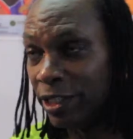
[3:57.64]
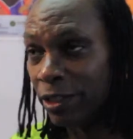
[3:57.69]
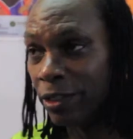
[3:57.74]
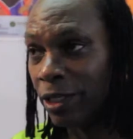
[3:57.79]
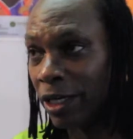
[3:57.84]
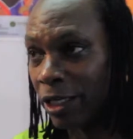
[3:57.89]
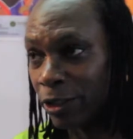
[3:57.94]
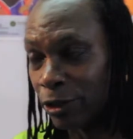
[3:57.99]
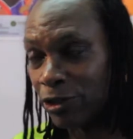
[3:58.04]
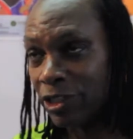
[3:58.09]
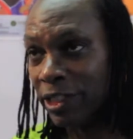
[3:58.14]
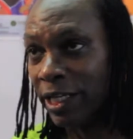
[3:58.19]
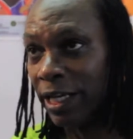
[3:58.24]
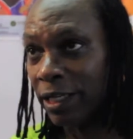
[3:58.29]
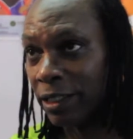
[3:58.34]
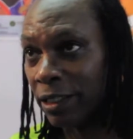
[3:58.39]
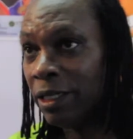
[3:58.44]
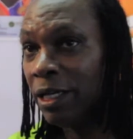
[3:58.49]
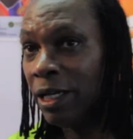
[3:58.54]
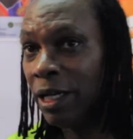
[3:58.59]
to
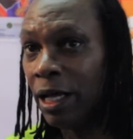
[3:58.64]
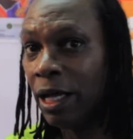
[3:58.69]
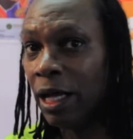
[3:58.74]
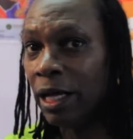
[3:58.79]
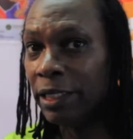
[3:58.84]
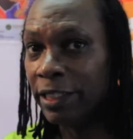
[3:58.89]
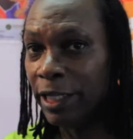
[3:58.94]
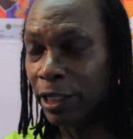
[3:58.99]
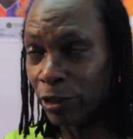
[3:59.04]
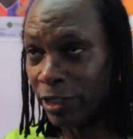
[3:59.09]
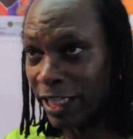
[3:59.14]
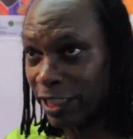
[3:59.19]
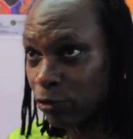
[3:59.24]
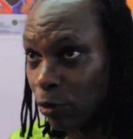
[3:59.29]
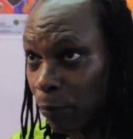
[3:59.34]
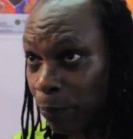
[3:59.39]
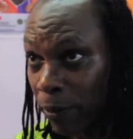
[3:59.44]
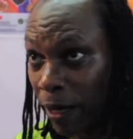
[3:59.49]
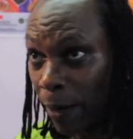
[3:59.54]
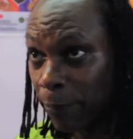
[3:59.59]
understand
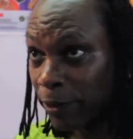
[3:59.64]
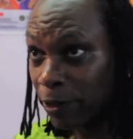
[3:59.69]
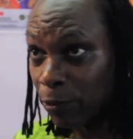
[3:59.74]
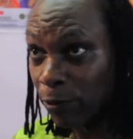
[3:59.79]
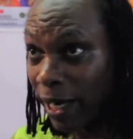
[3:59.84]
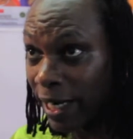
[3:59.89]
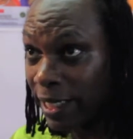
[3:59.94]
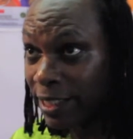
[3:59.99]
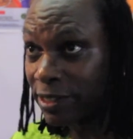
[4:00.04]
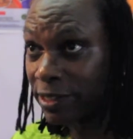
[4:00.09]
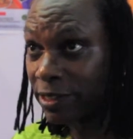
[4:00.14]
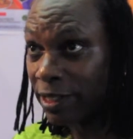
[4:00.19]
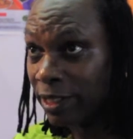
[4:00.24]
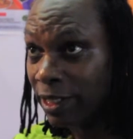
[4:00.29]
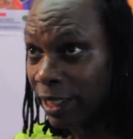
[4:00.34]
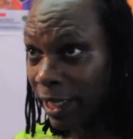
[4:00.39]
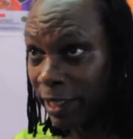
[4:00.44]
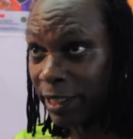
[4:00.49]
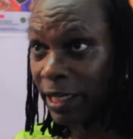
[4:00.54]
intellectual property rights and